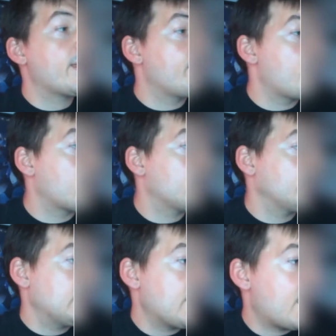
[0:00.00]
model
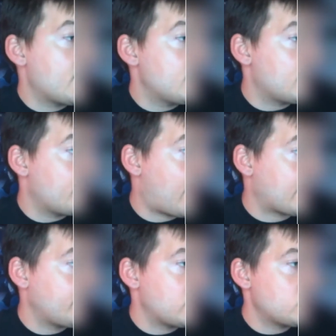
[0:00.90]
at the end of
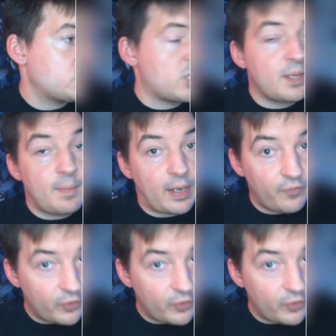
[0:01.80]
activation, she can make a full